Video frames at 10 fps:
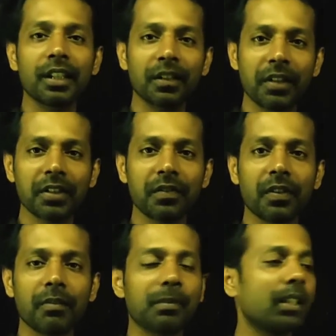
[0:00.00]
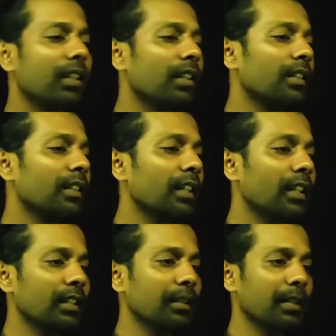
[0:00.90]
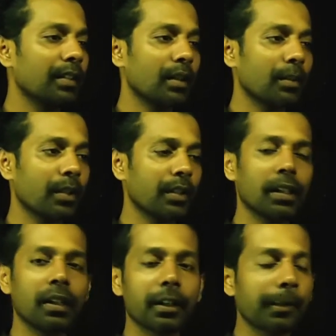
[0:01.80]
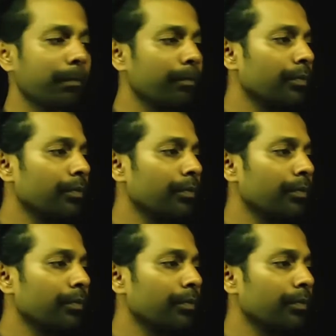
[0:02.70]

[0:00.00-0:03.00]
deviation from the center? That means center point is 100.